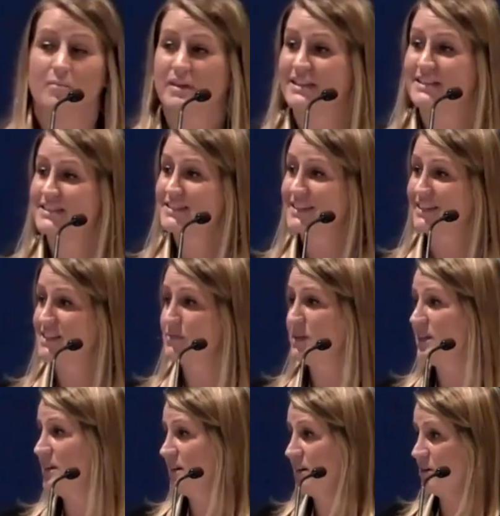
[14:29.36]
in six
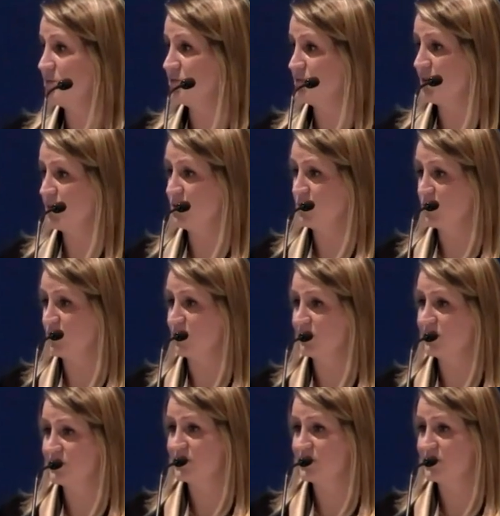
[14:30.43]
media hubs around the world.